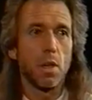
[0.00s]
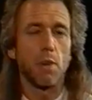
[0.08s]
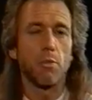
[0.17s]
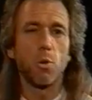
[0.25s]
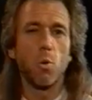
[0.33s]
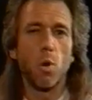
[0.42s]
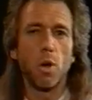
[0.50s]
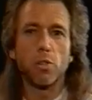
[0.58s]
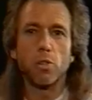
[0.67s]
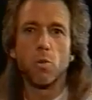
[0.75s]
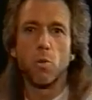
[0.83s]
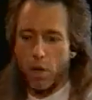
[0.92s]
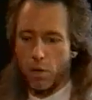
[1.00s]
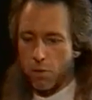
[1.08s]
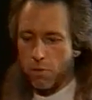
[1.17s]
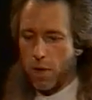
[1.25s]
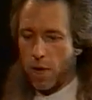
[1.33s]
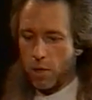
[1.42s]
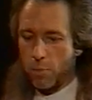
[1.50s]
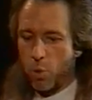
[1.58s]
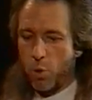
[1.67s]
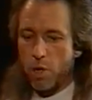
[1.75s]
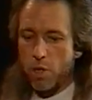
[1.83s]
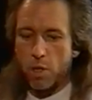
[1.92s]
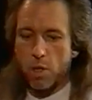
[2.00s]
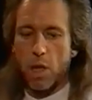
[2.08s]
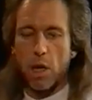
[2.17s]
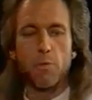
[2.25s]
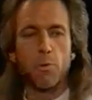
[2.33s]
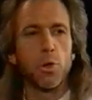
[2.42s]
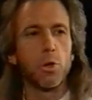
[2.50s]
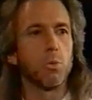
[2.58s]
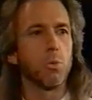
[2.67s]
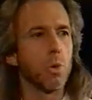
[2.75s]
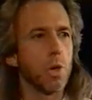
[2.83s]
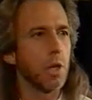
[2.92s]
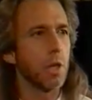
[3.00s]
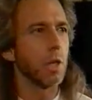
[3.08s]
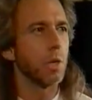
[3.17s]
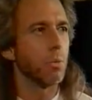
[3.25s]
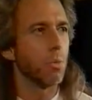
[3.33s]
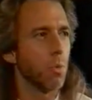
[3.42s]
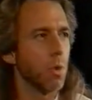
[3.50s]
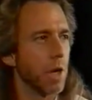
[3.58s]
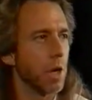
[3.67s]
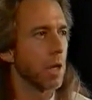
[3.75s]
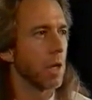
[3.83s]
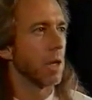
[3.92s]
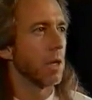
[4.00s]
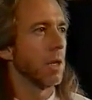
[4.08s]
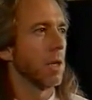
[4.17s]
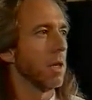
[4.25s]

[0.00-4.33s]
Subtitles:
Every once in a while you'll find a point in your life where you really, really